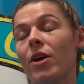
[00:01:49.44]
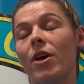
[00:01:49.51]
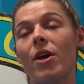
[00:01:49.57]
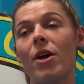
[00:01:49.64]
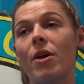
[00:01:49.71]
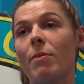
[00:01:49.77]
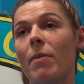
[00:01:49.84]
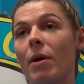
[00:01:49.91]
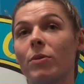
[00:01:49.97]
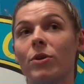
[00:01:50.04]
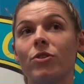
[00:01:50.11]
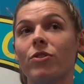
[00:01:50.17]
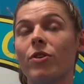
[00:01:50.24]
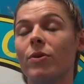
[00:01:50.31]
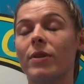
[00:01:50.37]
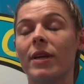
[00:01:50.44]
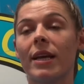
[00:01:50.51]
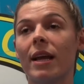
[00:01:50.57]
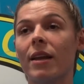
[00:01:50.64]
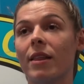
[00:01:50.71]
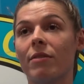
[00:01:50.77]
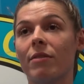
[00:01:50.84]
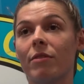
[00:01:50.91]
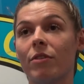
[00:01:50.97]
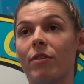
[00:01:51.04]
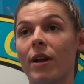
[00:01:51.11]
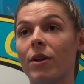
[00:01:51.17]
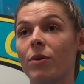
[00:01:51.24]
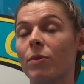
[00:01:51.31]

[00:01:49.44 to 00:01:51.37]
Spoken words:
and we just don't take anything for granted.